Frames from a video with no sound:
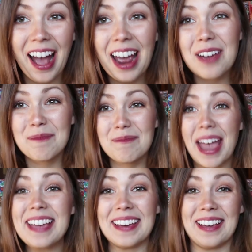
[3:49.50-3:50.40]
I am
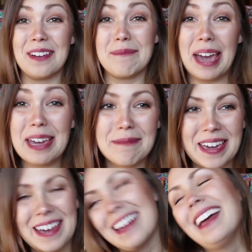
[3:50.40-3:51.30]
making a
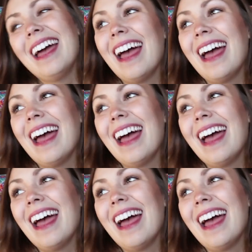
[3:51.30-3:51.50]
baby.